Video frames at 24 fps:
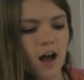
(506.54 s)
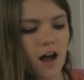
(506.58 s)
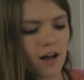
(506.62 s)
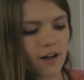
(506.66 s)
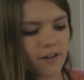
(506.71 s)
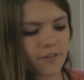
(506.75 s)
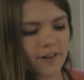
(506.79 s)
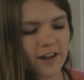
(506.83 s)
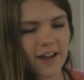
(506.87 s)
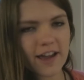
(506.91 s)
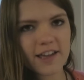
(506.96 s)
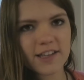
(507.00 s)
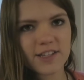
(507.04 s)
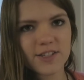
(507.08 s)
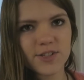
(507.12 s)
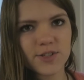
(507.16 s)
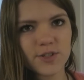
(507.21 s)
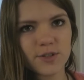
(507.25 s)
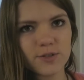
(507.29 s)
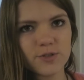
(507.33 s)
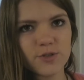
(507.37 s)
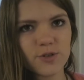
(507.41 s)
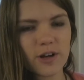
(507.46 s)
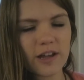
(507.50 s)
All right,
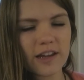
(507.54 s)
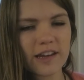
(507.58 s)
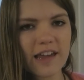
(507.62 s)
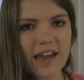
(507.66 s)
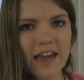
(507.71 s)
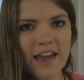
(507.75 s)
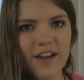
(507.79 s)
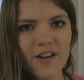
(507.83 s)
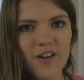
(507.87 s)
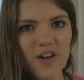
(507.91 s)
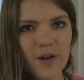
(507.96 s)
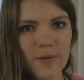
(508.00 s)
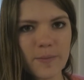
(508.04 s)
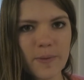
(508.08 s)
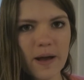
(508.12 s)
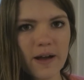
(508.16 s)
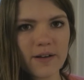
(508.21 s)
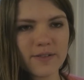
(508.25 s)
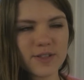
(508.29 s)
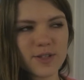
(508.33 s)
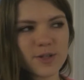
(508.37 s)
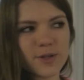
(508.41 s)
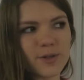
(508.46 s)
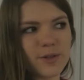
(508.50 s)
so Dre and I are
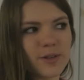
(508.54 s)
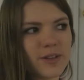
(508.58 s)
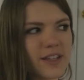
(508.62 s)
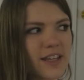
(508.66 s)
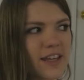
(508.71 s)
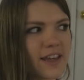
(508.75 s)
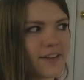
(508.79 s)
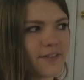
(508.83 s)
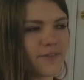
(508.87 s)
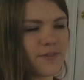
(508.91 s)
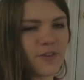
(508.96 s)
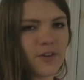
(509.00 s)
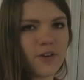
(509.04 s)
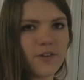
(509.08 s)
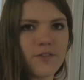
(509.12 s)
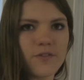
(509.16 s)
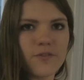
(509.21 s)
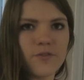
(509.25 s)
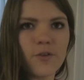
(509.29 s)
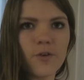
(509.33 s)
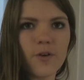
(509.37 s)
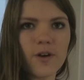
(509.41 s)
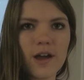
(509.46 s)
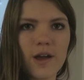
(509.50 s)
about to leave
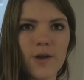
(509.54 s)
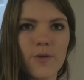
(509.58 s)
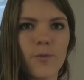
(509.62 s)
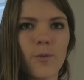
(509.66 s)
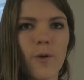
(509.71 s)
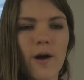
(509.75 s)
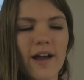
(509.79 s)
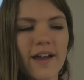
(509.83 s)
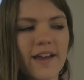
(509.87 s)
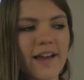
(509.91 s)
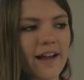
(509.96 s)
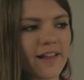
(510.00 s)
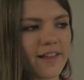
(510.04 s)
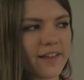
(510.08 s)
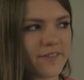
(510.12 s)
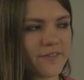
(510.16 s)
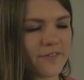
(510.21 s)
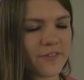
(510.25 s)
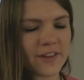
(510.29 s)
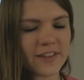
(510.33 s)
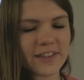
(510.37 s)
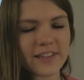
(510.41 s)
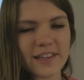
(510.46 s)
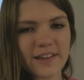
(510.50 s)
for a white
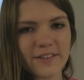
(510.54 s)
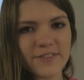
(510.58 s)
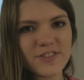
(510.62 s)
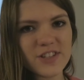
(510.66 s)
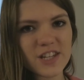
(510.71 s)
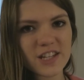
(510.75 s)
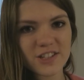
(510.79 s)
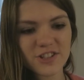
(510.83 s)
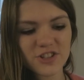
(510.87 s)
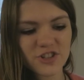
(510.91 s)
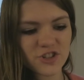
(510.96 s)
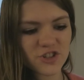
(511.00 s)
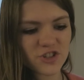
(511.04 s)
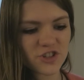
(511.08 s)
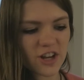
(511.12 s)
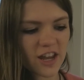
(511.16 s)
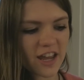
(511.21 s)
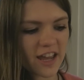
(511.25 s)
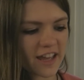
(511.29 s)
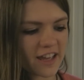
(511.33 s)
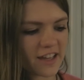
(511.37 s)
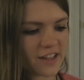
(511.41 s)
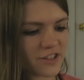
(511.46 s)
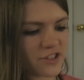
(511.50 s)
elephant gift
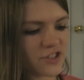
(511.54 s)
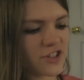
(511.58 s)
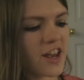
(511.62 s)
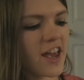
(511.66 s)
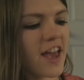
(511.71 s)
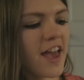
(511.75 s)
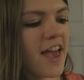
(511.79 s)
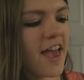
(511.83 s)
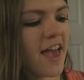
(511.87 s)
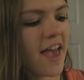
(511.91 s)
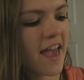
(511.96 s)
exchange.